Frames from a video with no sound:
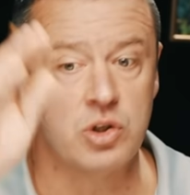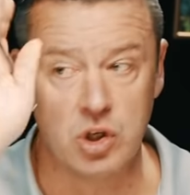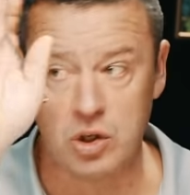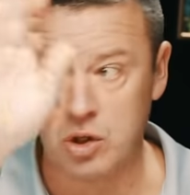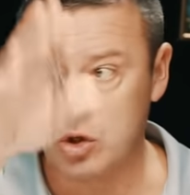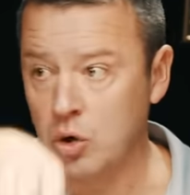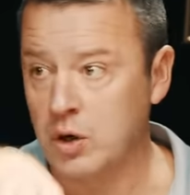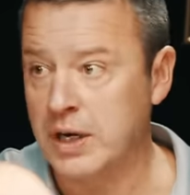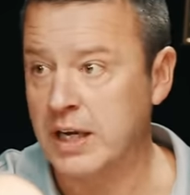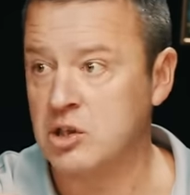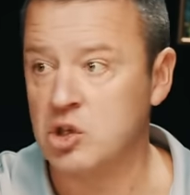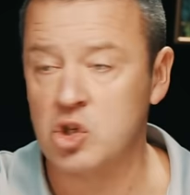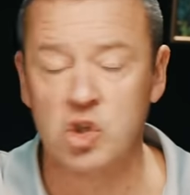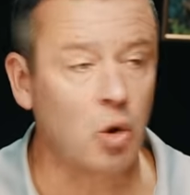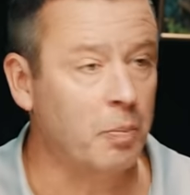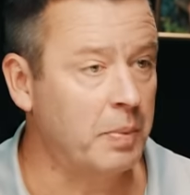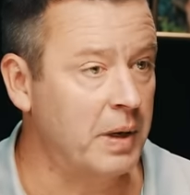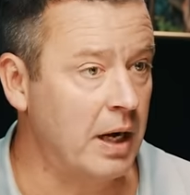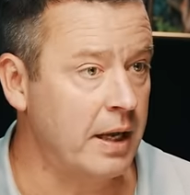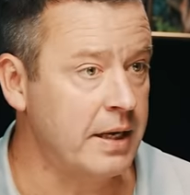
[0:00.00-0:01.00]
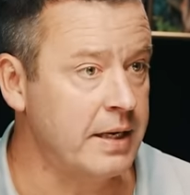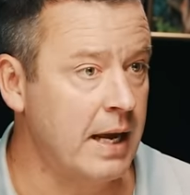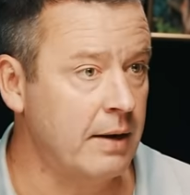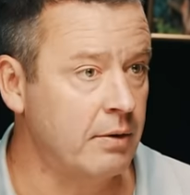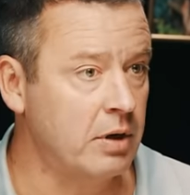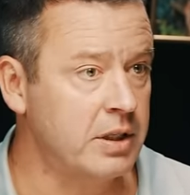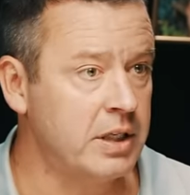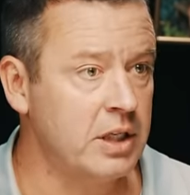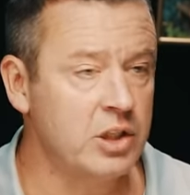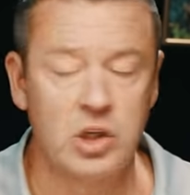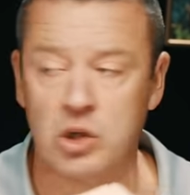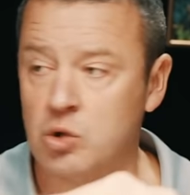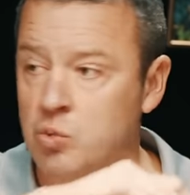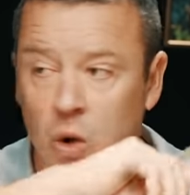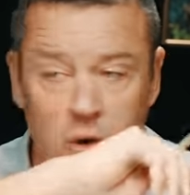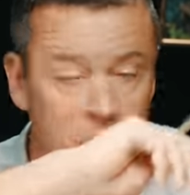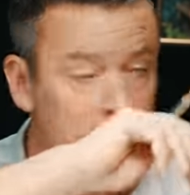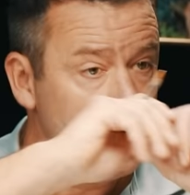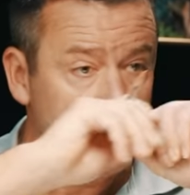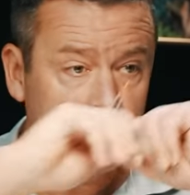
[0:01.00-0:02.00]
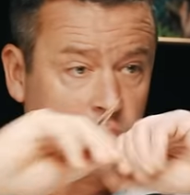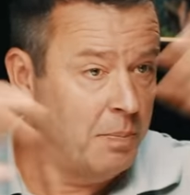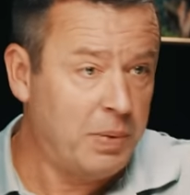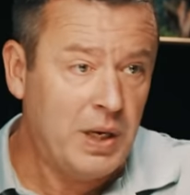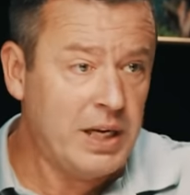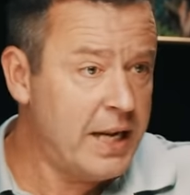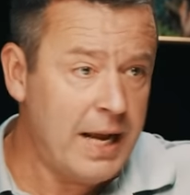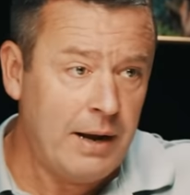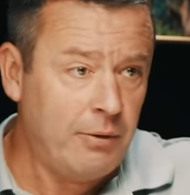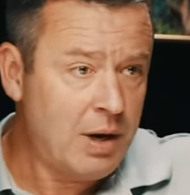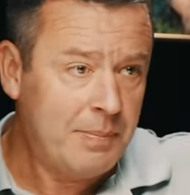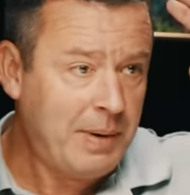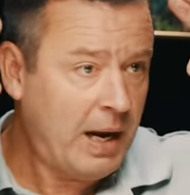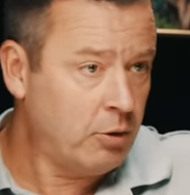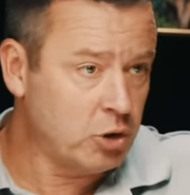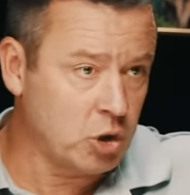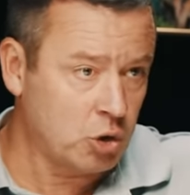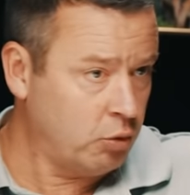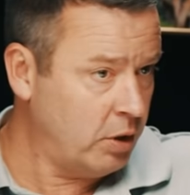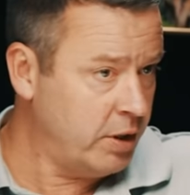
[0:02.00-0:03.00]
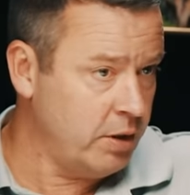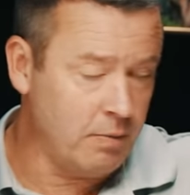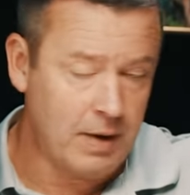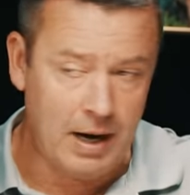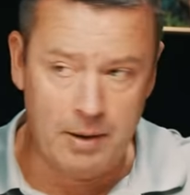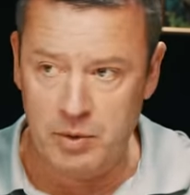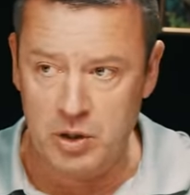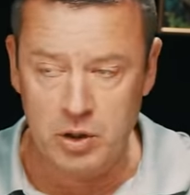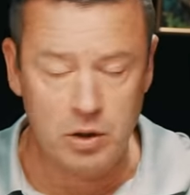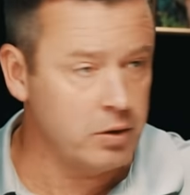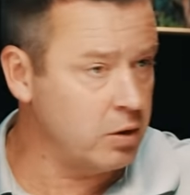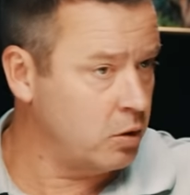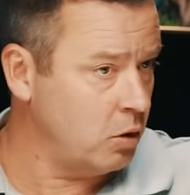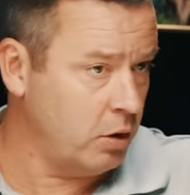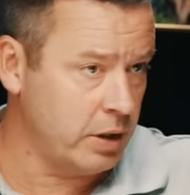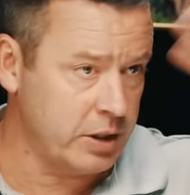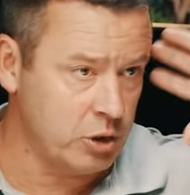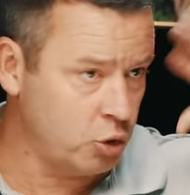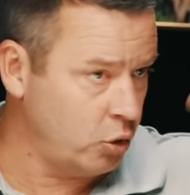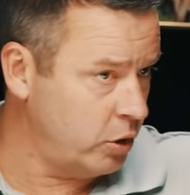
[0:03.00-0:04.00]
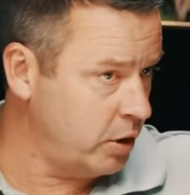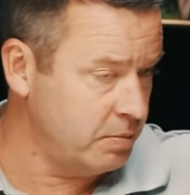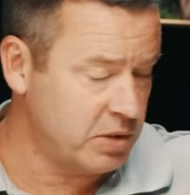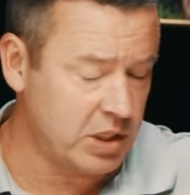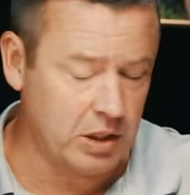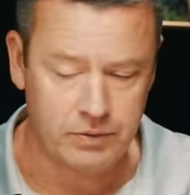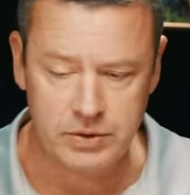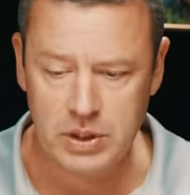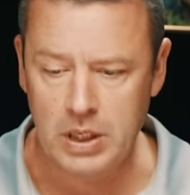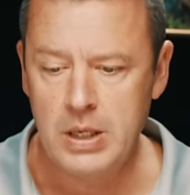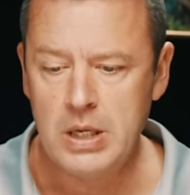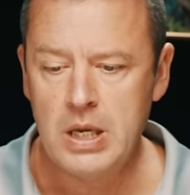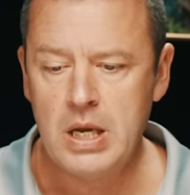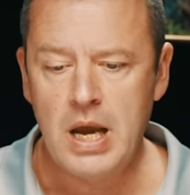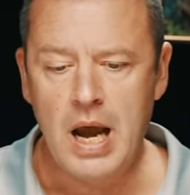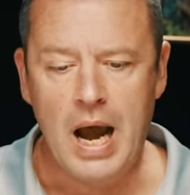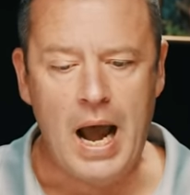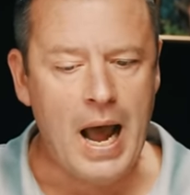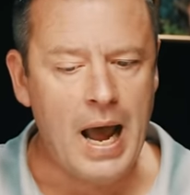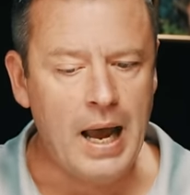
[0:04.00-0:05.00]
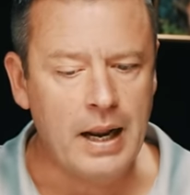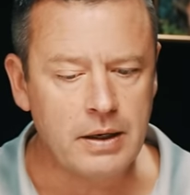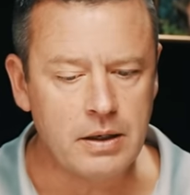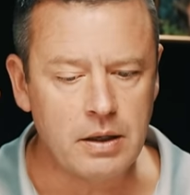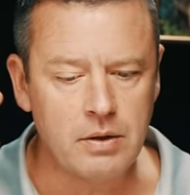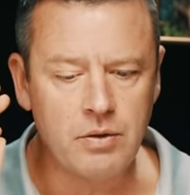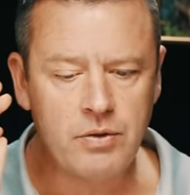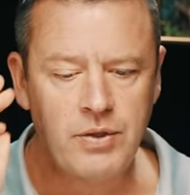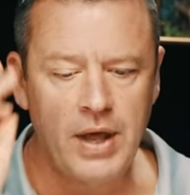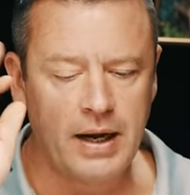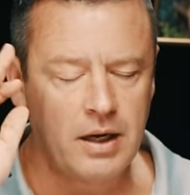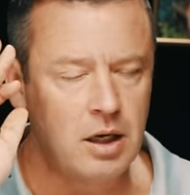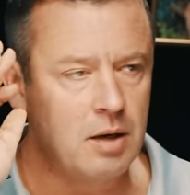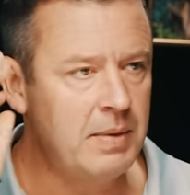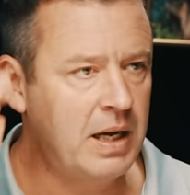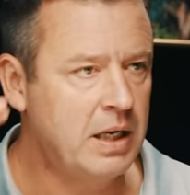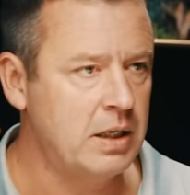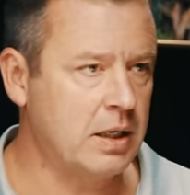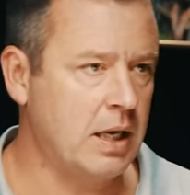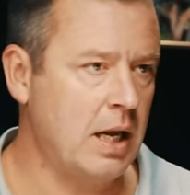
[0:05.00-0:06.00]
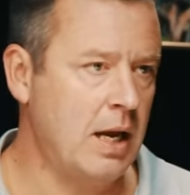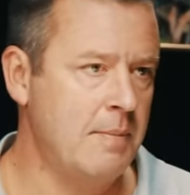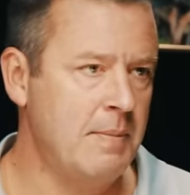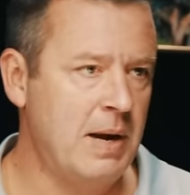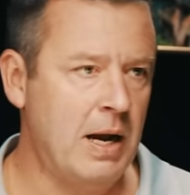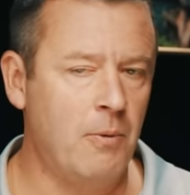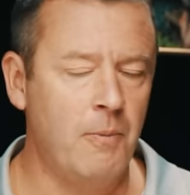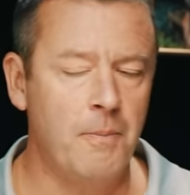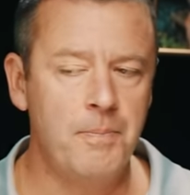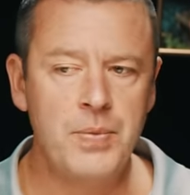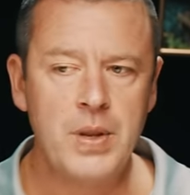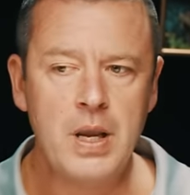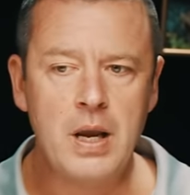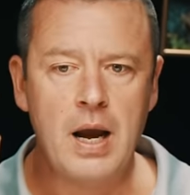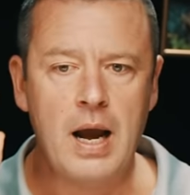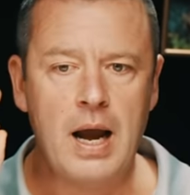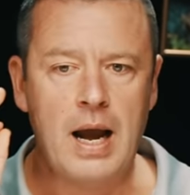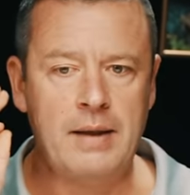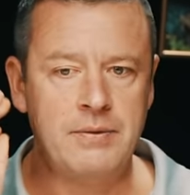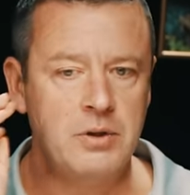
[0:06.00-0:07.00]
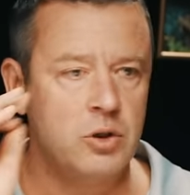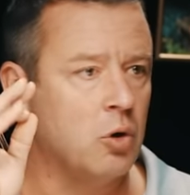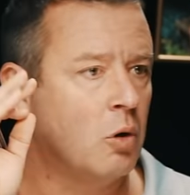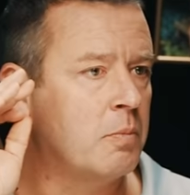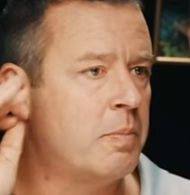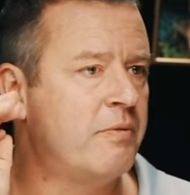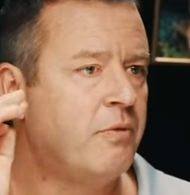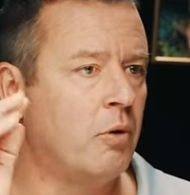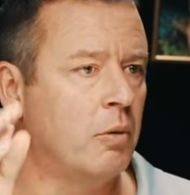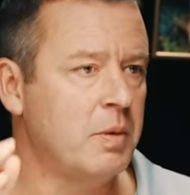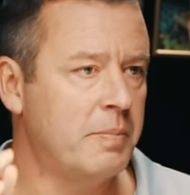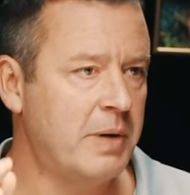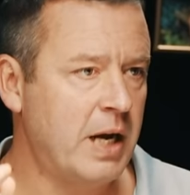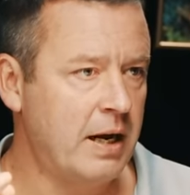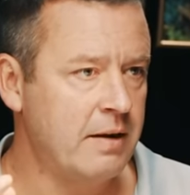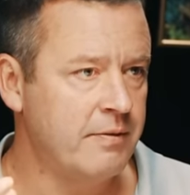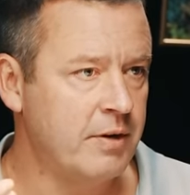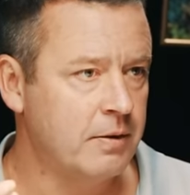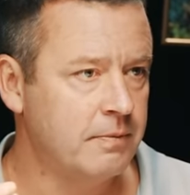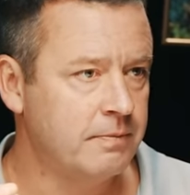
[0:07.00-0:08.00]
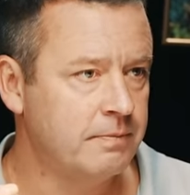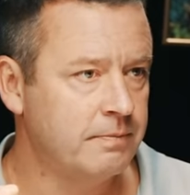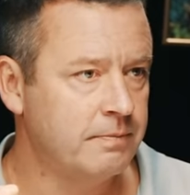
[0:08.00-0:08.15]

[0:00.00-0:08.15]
So the dog had to stop and lay down at distance. Well, completely out and about, just running around with another dog, enjoying themselves. And that command came out, and the dog performed the behaviour.